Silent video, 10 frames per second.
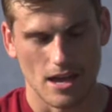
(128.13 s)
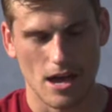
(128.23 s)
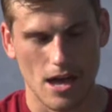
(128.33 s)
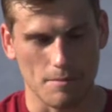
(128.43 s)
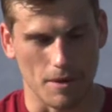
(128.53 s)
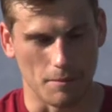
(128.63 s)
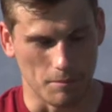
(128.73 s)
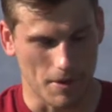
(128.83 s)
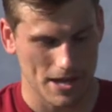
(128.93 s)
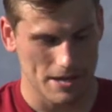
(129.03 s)
Um,
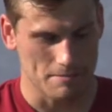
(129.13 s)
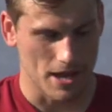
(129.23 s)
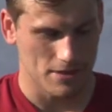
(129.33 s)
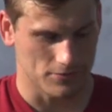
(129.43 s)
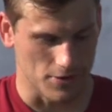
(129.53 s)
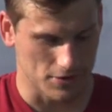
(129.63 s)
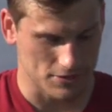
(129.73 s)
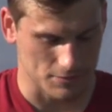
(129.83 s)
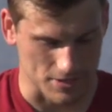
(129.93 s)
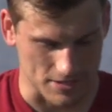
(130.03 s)
my main
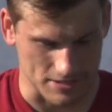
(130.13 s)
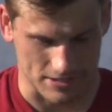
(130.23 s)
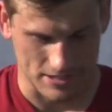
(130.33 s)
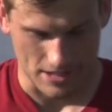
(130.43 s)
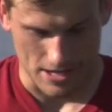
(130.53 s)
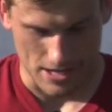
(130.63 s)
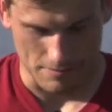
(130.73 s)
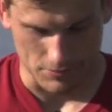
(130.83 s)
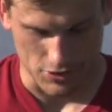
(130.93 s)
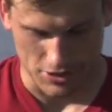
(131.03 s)
focus was
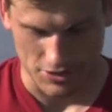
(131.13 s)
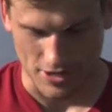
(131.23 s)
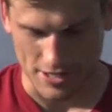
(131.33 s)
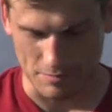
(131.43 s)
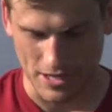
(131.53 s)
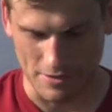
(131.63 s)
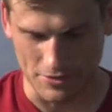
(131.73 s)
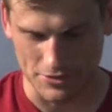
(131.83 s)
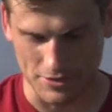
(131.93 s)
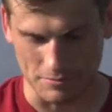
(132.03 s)
um, just trying to play
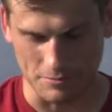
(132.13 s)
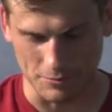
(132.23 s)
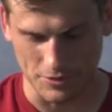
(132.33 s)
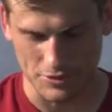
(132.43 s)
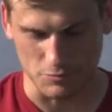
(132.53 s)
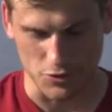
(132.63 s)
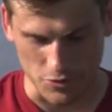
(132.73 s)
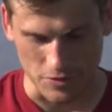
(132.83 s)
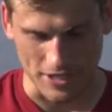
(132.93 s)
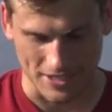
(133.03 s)
with some with some
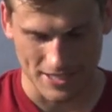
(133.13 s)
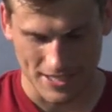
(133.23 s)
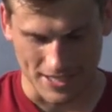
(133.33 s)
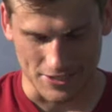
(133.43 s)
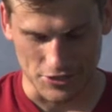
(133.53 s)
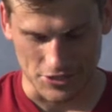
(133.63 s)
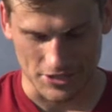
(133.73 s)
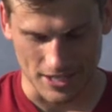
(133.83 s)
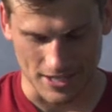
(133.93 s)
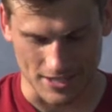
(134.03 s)
joy and
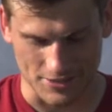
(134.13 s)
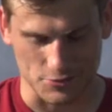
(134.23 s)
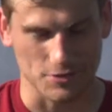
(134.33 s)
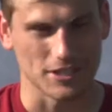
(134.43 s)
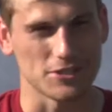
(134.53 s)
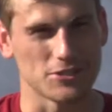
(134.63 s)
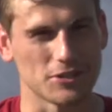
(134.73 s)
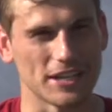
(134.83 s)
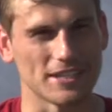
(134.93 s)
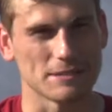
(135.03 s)
just uh, just really
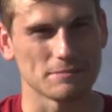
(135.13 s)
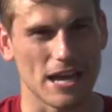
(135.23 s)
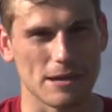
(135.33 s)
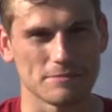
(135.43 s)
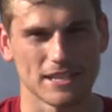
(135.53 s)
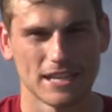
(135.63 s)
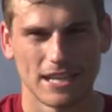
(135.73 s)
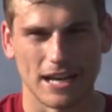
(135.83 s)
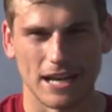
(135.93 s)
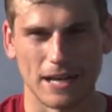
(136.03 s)
enjoy it. Sometimes
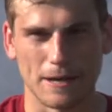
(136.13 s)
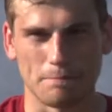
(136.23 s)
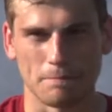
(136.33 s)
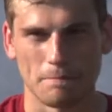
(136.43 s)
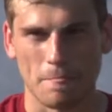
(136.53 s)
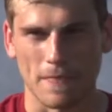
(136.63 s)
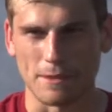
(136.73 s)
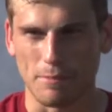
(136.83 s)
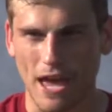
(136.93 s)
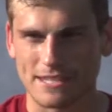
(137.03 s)
um, in
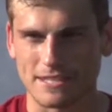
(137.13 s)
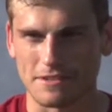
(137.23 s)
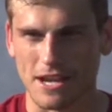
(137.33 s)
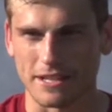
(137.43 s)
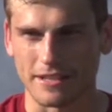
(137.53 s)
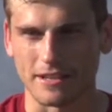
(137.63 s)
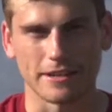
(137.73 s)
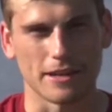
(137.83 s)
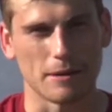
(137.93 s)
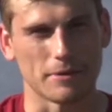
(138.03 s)
the past I've gotten a little
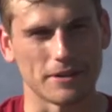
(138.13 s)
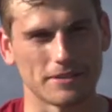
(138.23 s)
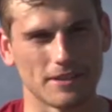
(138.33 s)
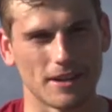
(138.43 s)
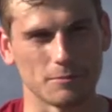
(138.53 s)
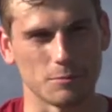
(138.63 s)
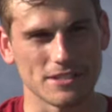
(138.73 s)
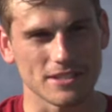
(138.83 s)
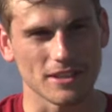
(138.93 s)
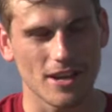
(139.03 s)
hung up on, on
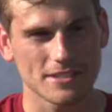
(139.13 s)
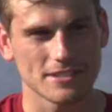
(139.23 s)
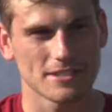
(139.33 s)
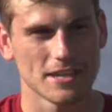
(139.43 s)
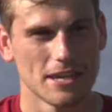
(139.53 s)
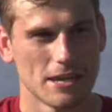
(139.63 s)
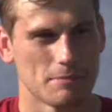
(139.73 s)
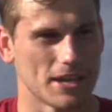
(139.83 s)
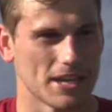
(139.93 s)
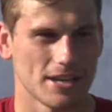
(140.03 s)
wins and losses,
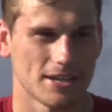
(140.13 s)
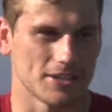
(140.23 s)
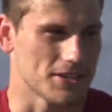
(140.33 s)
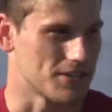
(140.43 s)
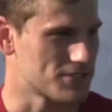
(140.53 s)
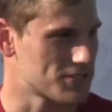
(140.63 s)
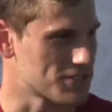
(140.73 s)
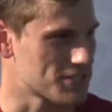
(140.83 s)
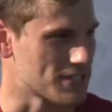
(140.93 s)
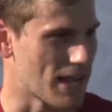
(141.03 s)
but here, you know, it's
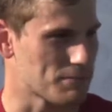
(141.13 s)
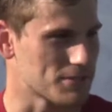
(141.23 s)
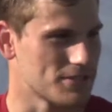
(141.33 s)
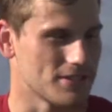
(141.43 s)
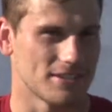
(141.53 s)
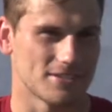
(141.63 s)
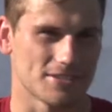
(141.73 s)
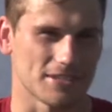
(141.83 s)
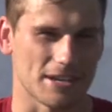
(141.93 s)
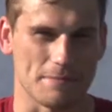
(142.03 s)
just an opportunity
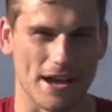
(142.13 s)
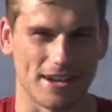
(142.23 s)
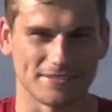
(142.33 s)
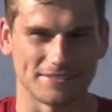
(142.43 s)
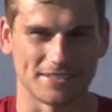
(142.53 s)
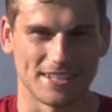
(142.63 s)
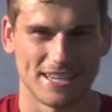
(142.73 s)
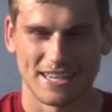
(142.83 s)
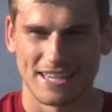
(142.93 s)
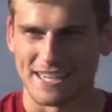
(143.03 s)
just to come out and
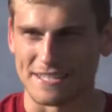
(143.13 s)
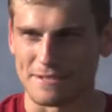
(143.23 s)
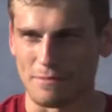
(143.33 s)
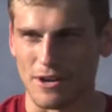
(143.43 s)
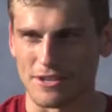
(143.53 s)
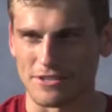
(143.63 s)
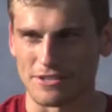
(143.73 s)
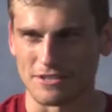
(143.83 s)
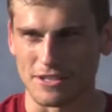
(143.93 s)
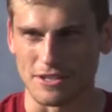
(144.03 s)
hit some balls
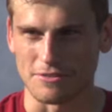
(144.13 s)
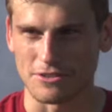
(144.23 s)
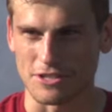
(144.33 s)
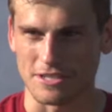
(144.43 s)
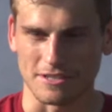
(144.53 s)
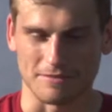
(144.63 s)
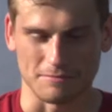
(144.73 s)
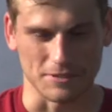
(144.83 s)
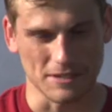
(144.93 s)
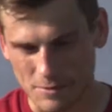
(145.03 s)
and, you know, just
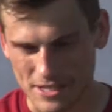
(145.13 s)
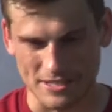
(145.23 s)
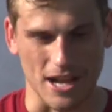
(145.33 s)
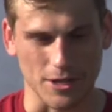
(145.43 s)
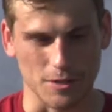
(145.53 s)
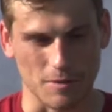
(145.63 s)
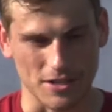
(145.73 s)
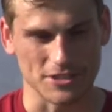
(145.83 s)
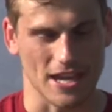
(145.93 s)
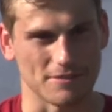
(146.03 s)
even when it's not going well,
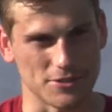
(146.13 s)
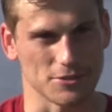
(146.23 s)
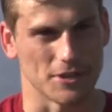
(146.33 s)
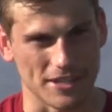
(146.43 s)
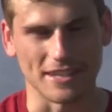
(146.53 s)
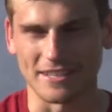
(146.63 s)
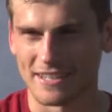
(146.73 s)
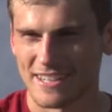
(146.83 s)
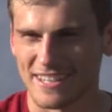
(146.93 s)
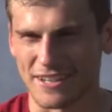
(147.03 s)
just have the joy that,
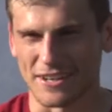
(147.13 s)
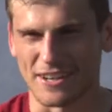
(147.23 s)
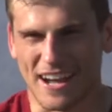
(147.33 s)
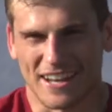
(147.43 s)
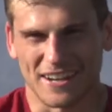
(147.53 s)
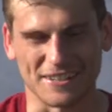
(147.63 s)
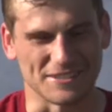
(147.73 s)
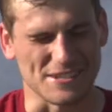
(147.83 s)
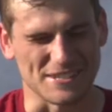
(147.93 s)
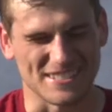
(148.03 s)
you know, you're out here and
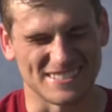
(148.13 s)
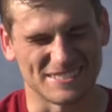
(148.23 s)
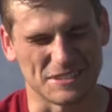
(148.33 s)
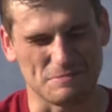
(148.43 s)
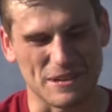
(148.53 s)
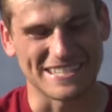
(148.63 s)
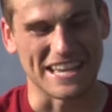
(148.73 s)
you're just just playing